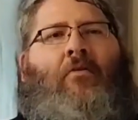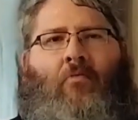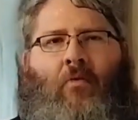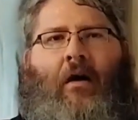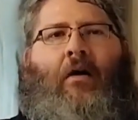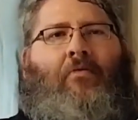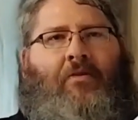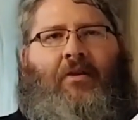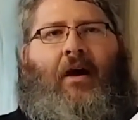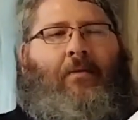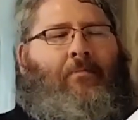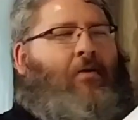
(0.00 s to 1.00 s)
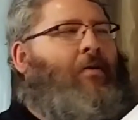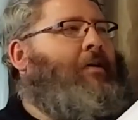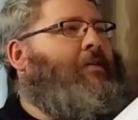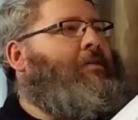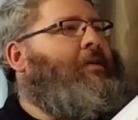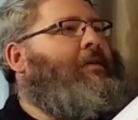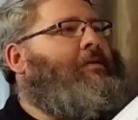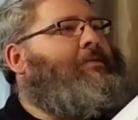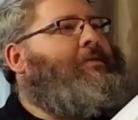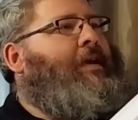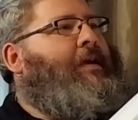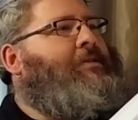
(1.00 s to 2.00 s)
while the Titebond
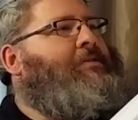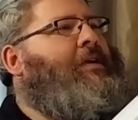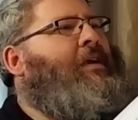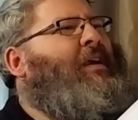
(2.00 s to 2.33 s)
sets.